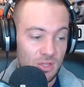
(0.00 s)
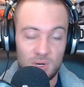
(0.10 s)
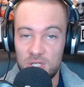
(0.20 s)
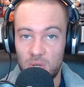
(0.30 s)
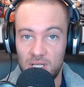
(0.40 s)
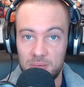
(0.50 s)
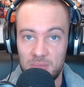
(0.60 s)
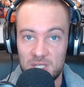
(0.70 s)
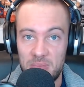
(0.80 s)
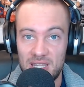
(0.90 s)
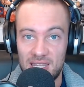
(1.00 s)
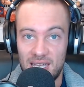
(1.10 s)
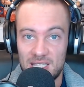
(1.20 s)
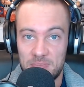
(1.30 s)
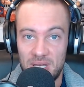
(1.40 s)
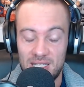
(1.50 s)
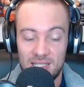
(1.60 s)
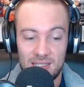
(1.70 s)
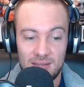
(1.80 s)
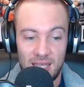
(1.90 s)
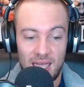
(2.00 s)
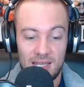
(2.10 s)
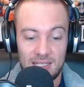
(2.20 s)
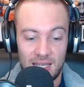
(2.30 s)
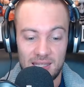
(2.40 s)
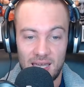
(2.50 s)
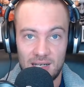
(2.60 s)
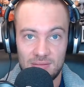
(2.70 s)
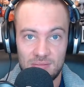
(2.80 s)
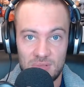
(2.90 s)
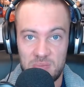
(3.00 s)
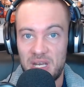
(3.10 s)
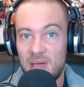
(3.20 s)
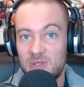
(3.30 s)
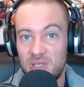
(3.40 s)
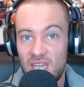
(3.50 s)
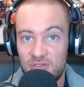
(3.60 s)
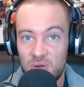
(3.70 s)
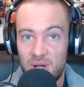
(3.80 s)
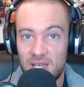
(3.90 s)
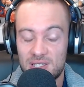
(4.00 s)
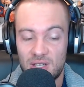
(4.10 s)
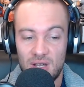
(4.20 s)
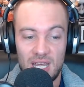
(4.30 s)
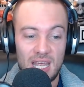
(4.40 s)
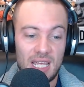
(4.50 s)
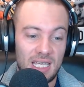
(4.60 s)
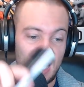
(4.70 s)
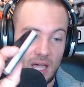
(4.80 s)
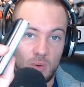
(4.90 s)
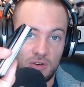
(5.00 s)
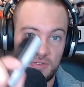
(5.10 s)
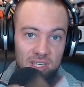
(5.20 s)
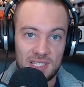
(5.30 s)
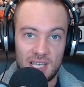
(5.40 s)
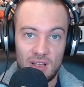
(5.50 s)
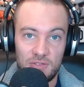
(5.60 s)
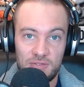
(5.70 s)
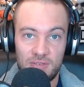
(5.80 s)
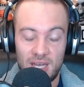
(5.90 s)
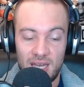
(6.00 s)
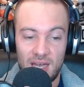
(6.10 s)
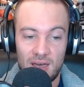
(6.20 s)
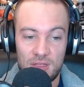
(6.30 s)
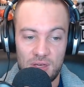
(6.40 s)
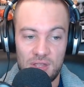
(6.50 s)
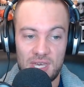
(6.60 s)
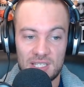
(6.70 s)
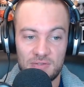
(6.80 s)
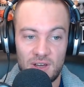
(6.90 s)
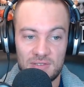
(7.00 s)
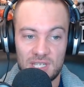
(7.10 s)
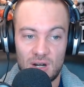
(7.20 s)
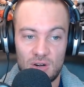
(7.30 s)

the Ridge Wallet, it's been there, it's been there, done that. It's been absolutely everywhere. So Get one for yourself. Uh, 30,000 five star